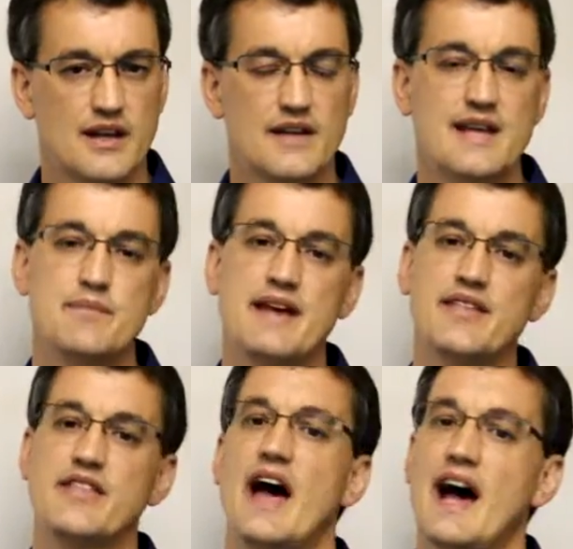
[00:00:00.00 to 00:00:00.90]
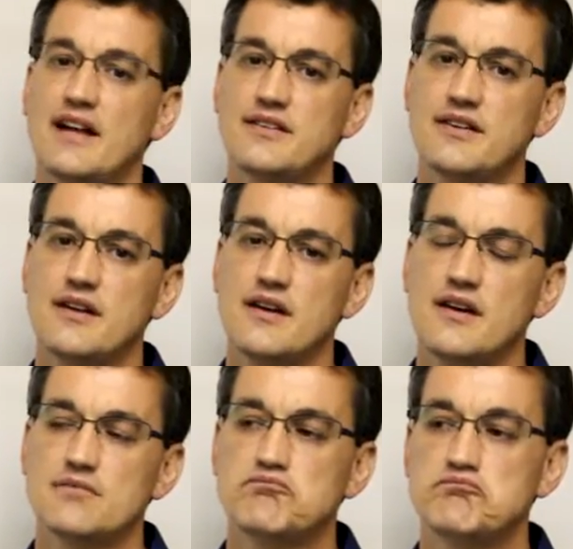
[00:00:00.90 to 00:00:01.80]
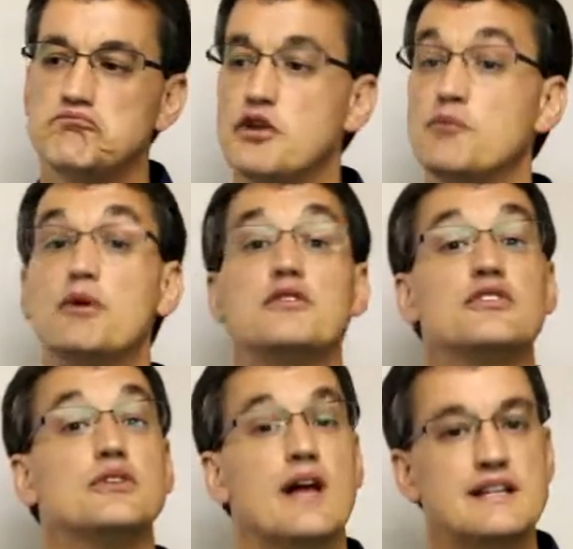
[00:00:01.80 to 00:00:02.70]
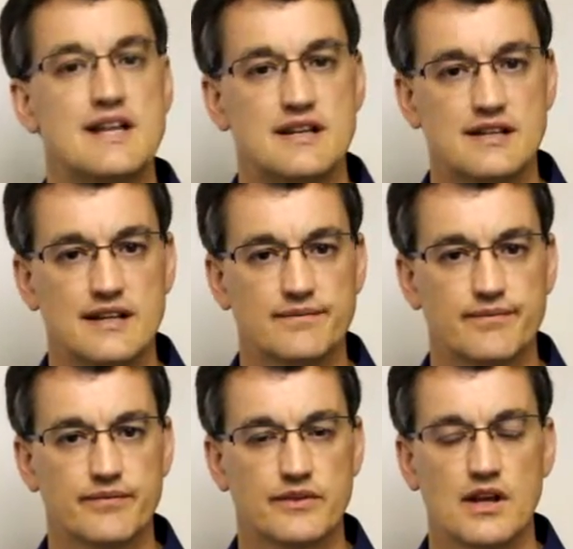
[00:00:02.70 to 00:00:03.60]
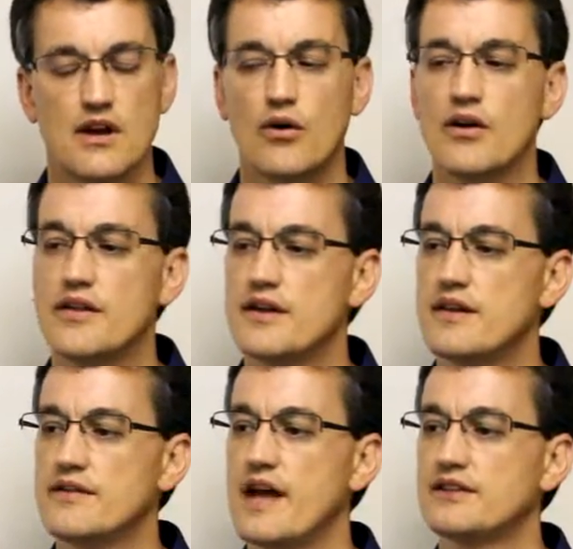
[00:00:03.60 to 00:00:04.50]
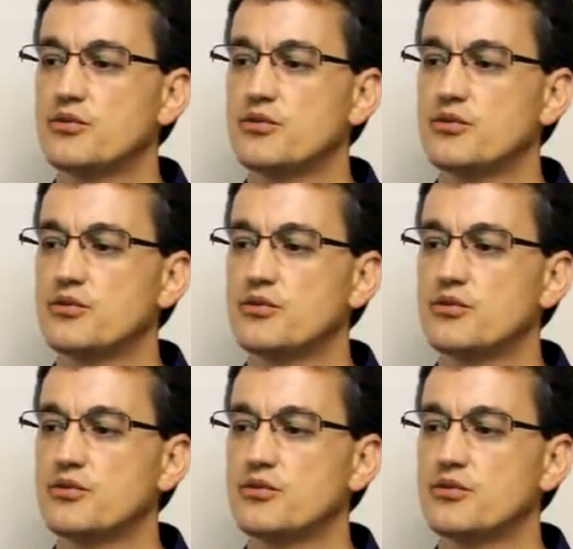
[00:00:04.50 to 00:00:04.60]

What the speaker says: and they make that their personal identity, or that's